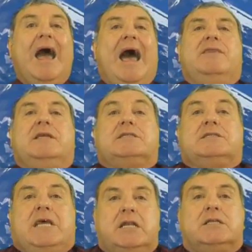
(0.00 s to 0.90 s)
and this
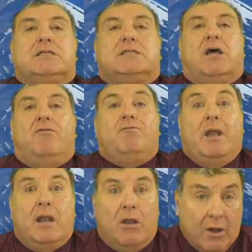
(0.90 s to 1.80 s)
sense of
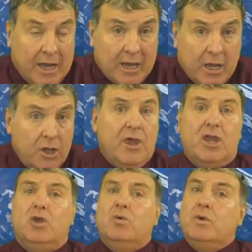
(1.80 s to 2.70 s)
belonging
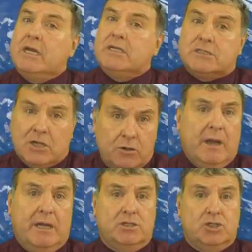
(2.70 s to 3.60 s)
that you need so
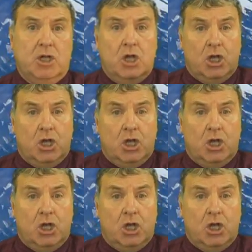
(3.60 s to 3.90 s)
much